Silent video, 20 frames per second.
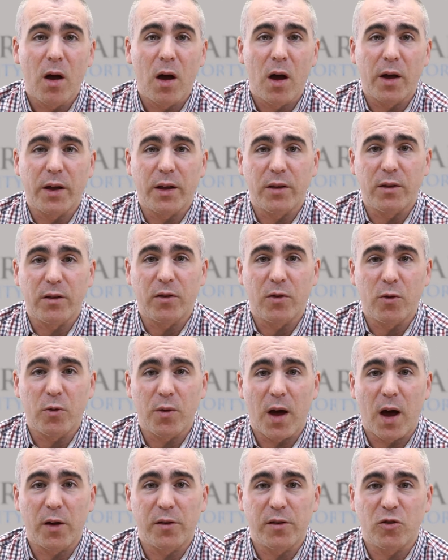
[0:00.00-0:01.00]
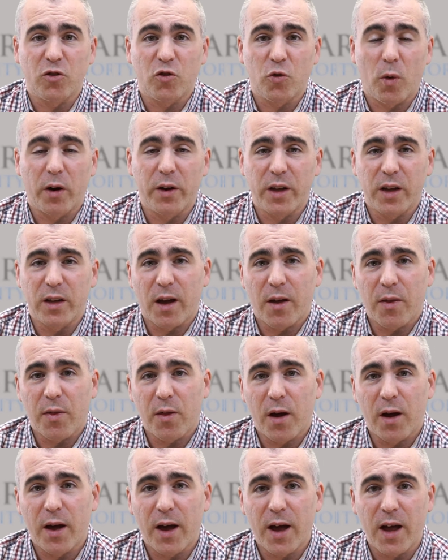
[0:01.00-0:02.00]
in 2020, and I
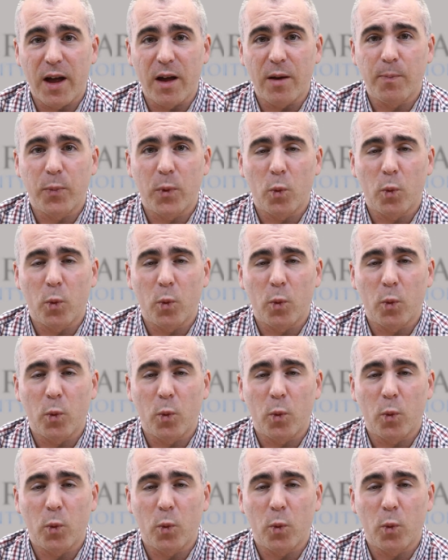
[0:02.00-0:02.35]
thought, hey,